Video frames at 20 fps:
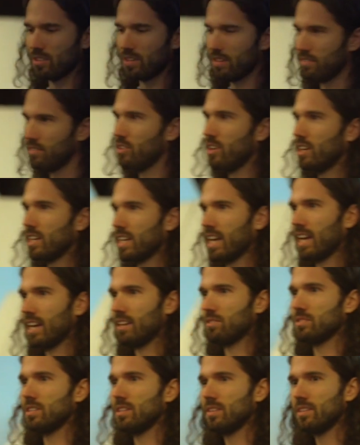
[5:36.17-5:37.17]
don't even know how to
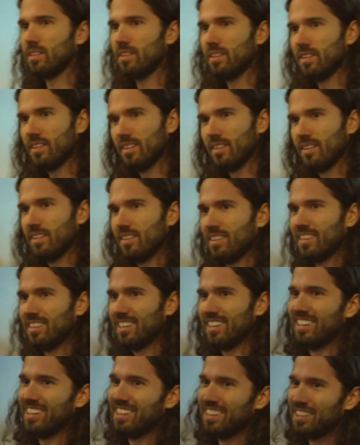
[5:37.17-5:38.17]
count.
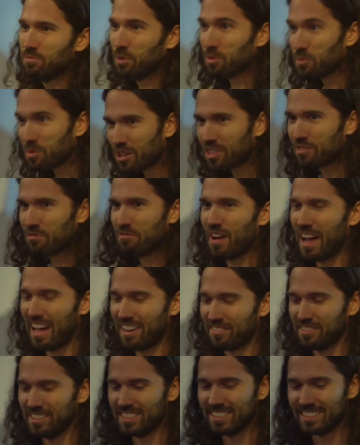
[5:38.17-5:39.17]
But we're the
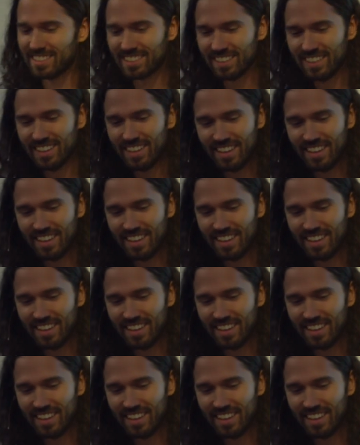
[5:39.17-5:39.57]
fat ones.